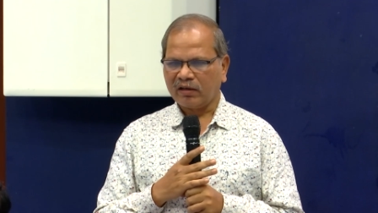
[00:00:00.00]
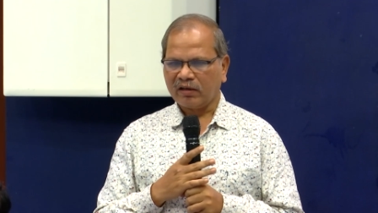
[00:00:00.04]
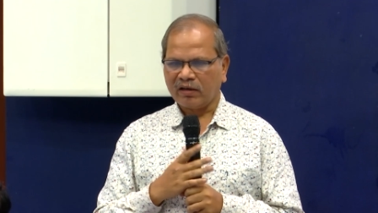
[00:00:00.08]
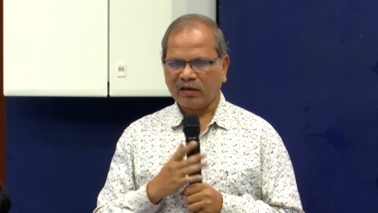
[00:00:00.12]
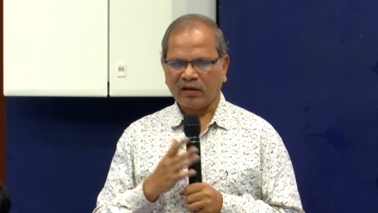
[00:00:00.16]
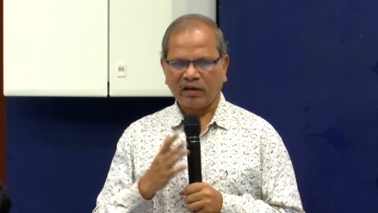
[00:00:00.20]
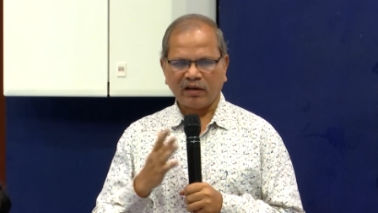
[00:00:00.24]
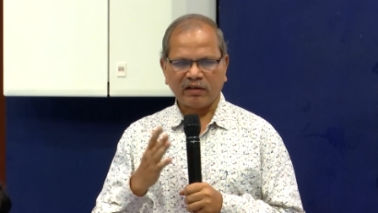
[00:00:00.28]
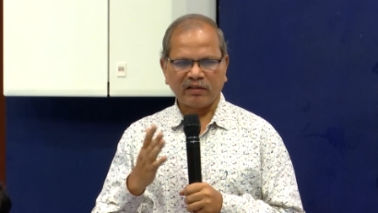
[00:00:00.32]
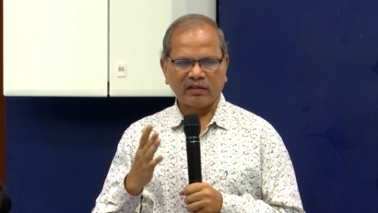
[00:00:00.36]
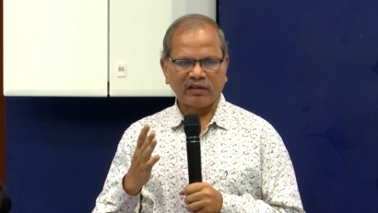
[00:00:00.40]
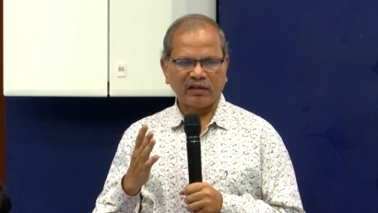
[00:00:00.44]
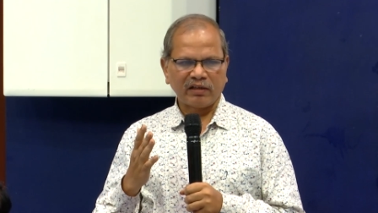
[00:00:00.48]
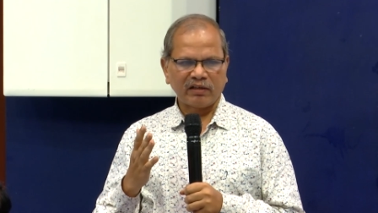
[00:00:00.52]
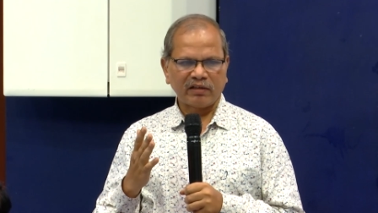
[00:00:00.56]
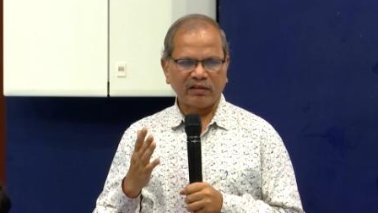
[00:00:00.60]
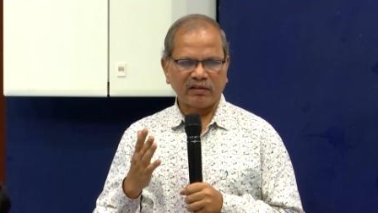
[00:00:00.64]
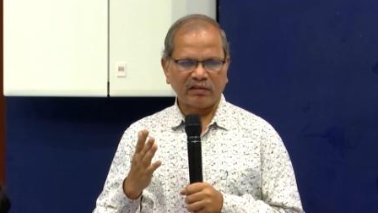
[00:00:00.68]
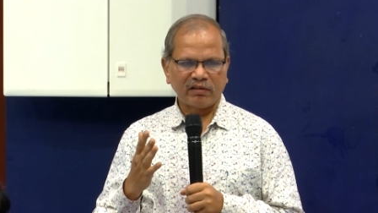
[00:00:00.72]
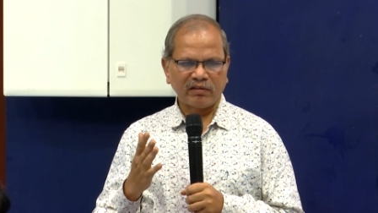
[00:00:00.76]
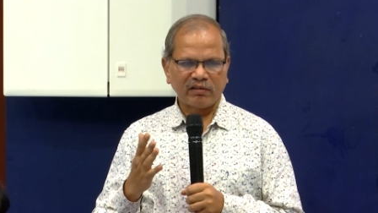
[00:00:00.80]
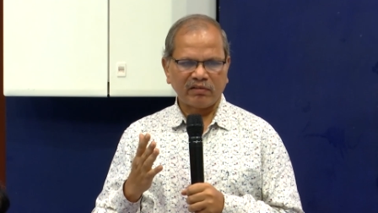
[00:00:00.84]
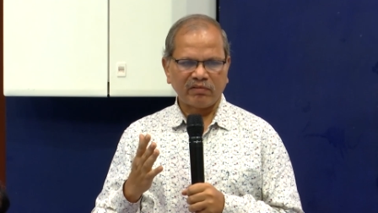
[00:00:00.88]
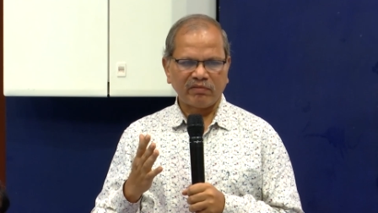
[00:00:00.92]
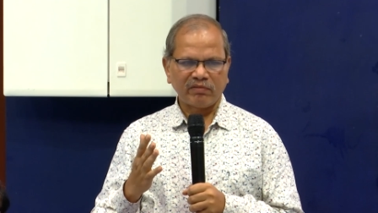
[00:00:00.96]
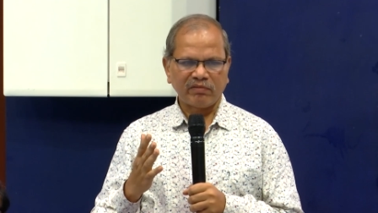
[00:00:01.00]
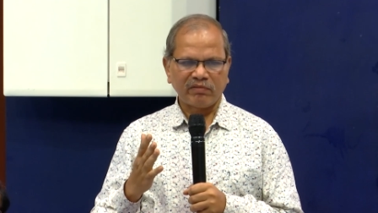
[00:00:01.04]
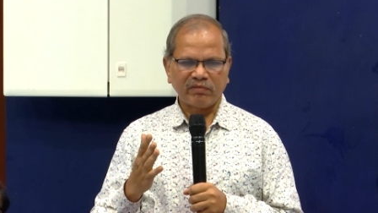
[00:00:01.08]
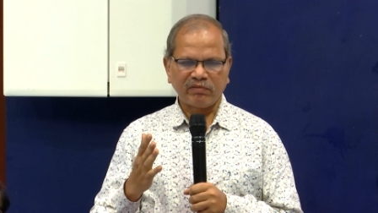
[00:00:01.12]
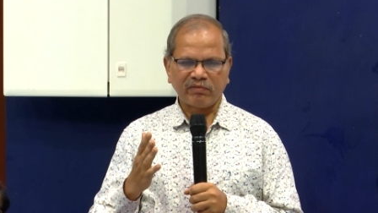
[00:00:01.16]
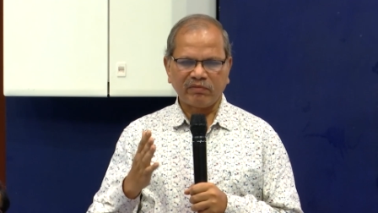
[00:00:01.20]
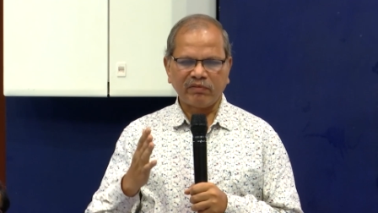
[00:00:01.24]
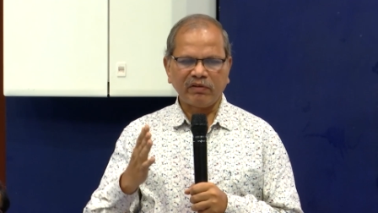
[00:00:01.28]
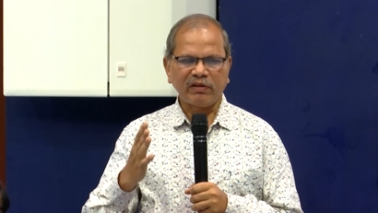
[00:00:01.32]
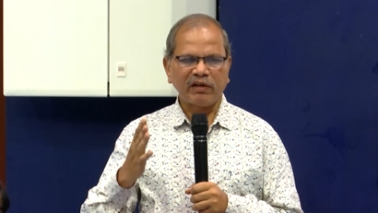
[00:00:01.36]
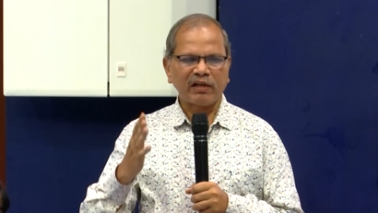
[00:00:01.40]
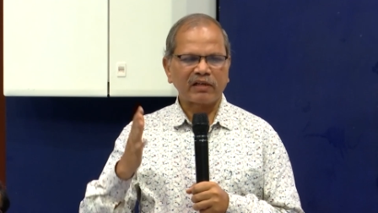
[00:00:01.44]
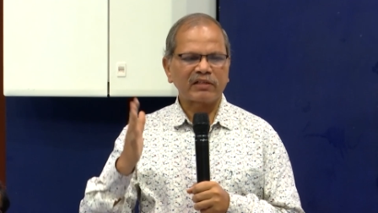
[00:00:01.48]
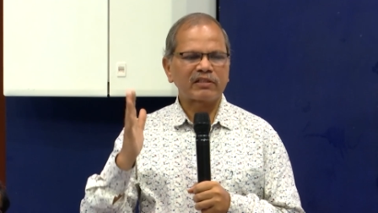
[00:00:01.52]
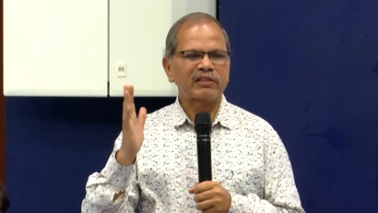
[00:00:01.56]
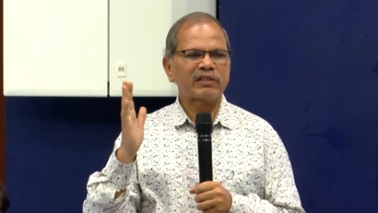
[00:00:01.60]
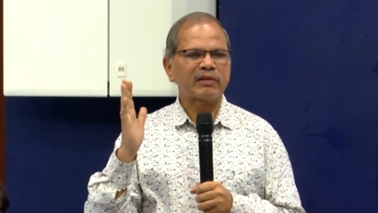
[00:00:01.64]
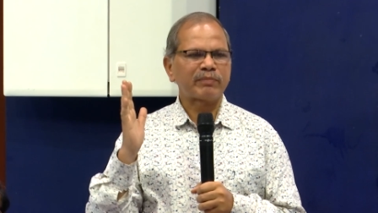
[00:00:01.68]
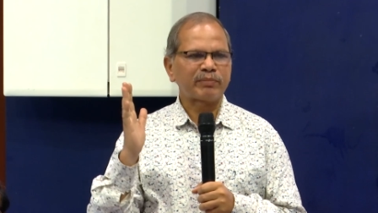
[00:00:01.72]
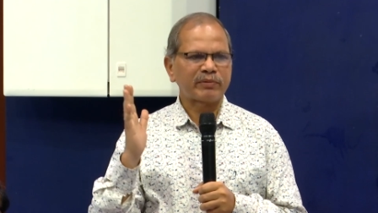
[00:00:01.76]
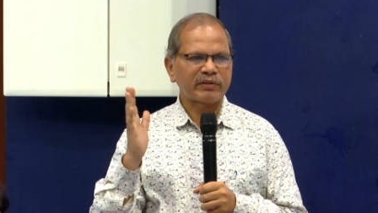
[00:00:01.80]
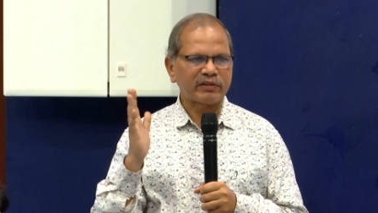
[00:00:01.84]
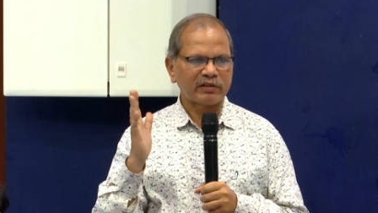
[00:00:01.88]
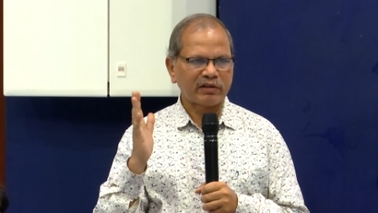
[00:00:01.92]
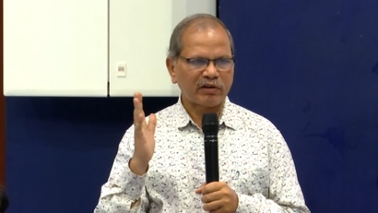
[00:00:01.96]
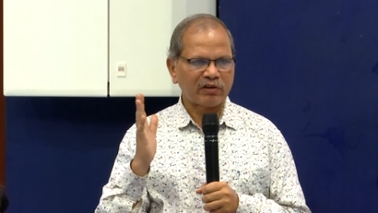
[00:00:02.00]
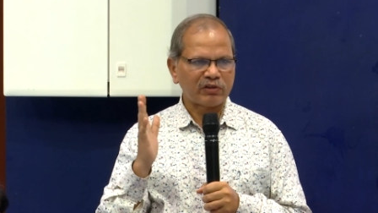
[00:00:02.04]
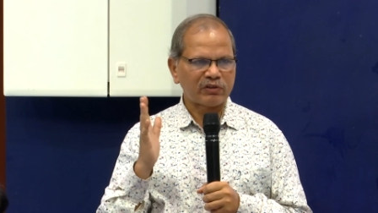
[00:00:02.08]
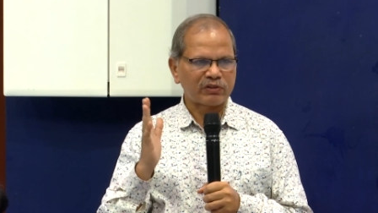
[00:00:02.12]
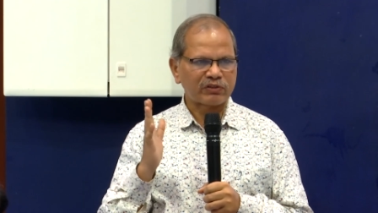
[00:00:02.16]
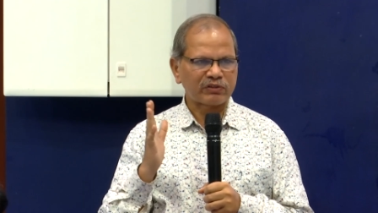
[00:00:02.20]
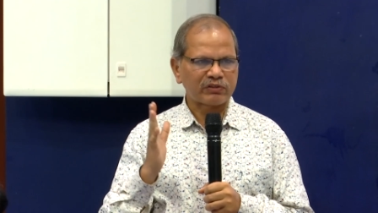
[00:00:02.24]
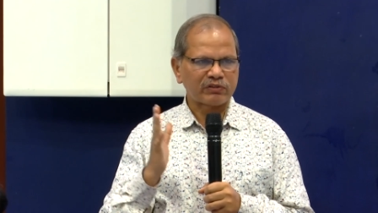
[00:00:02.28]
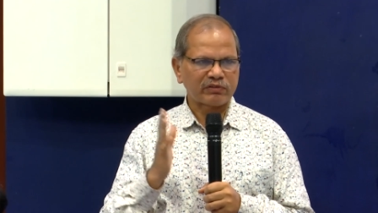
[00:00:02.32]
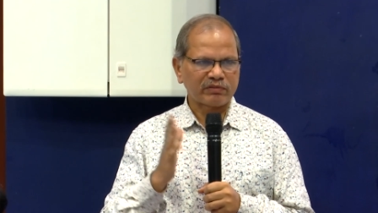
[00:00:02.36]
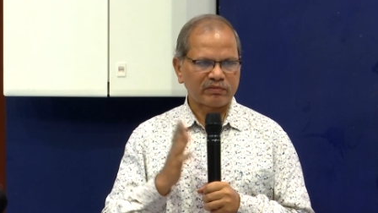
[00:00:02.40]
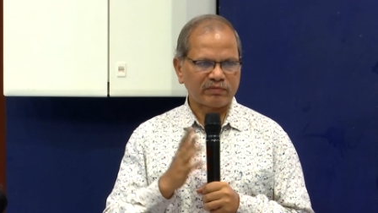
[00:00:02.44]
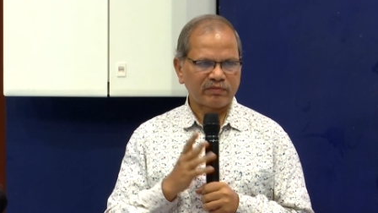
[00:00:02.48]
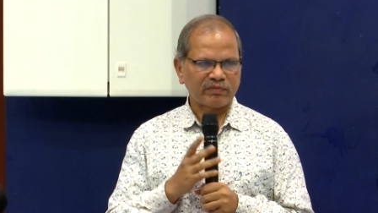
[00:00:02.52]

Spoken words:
and then we'll accept also.